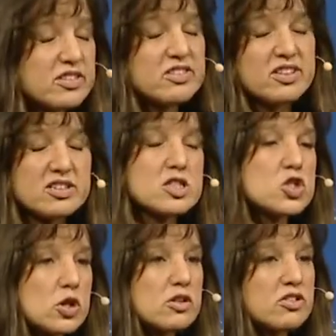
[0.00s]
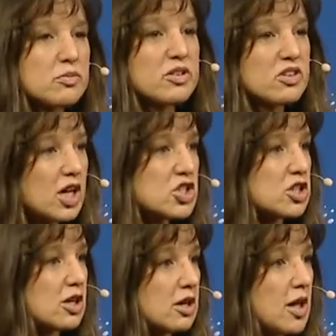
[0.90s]
citizen journalism as
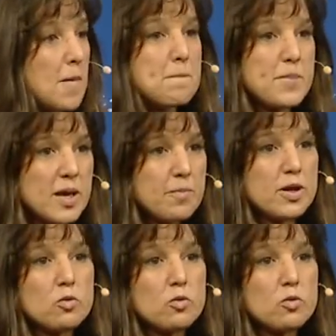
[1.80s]
culture. People